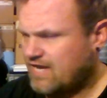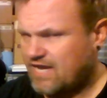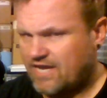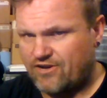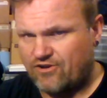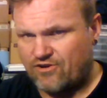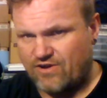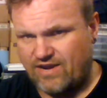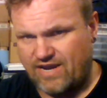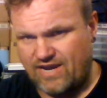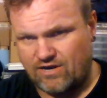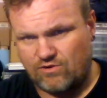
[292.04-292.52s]

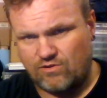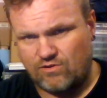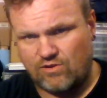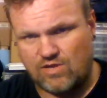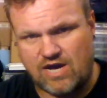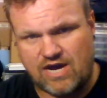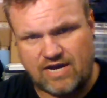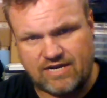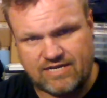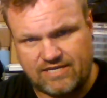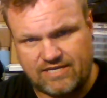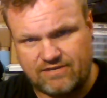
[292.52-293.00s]
And they're
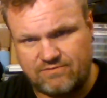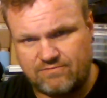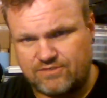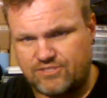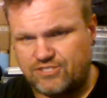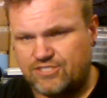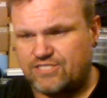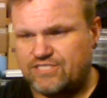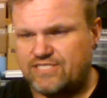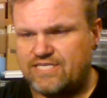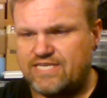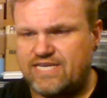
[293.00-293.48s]
interlocking,
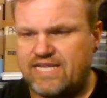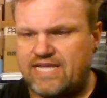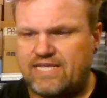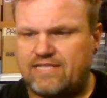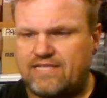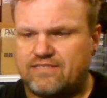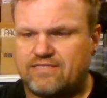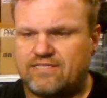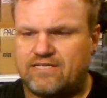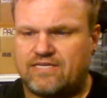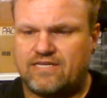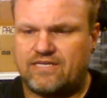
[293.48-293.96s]
which is
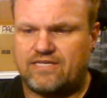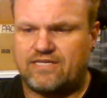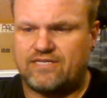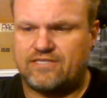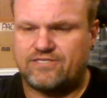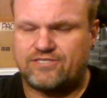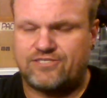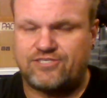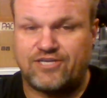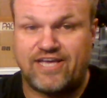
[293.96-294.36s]
neat. I